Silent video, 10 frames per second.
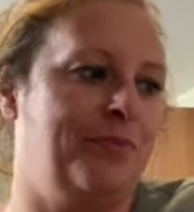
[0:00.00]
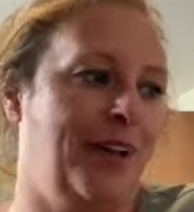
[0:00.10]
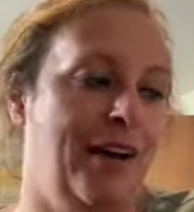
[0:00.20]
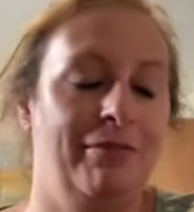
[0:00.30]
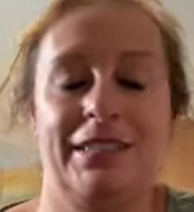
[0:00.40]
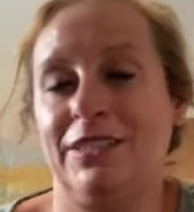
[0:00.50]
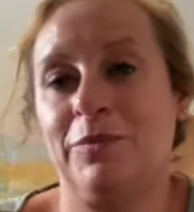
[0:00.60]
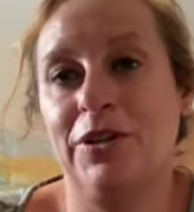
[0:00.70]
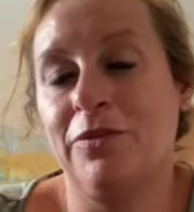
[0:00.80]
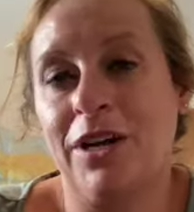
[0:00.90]
I would do
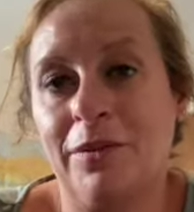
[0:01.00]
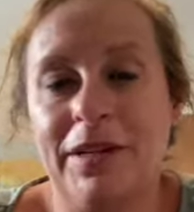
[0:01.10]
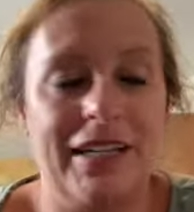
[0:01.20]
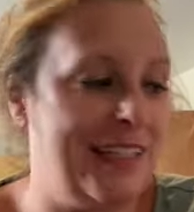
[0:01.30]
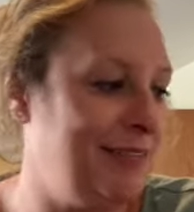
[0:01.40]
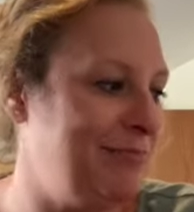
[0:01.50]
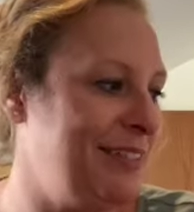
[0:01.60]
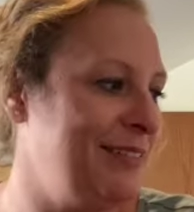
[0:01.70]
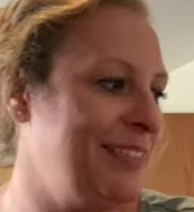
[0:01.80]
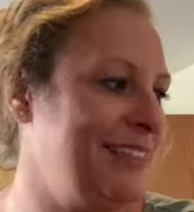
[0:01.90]
more rock painting. It
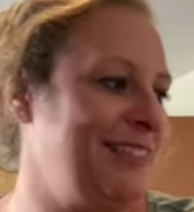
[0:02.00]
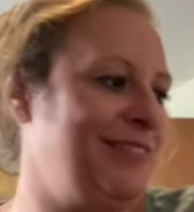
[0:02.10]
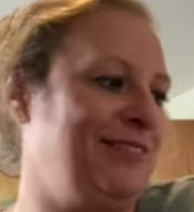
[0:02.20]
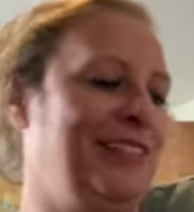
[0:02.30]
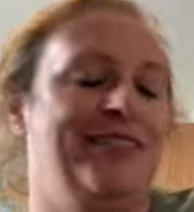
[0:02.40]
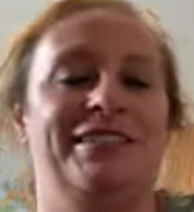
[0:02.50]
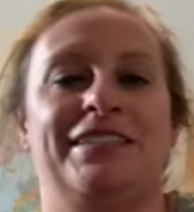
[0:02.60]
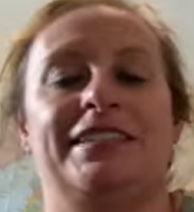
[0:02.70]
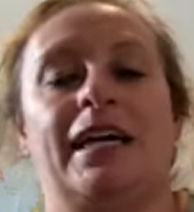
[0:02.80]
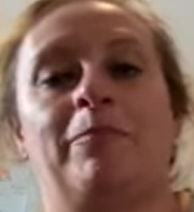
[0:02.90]
was a good
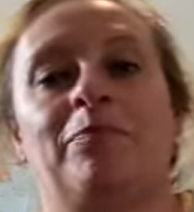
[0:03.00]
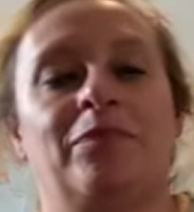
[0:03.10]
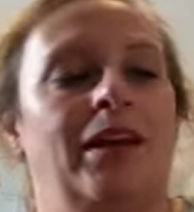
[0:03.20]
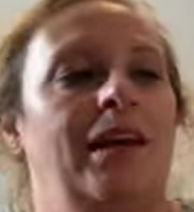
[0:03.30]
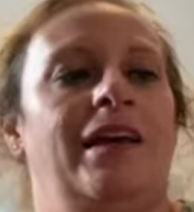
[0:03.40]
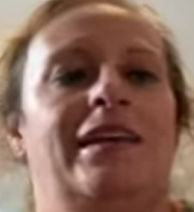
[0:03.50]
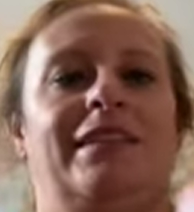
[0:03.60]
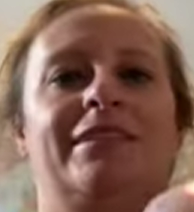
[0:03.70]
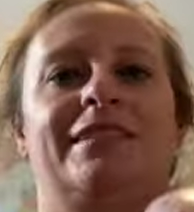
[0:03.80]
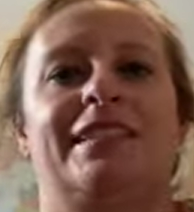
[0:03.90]
time.
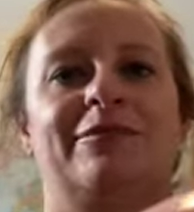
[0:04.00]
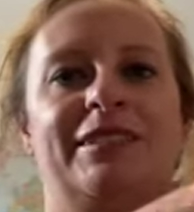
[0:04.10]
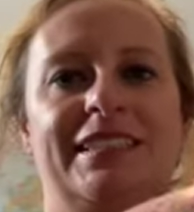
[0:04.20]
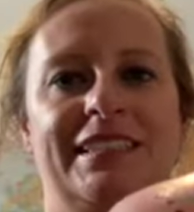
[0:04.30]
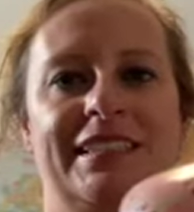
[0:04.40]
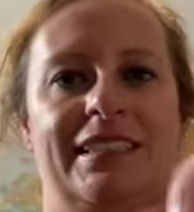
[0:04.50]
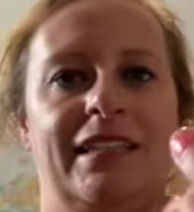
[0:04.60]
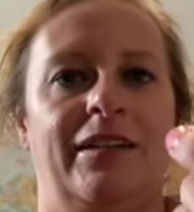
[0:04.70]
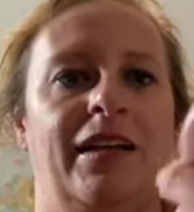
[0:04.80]
Here, this one is just silly.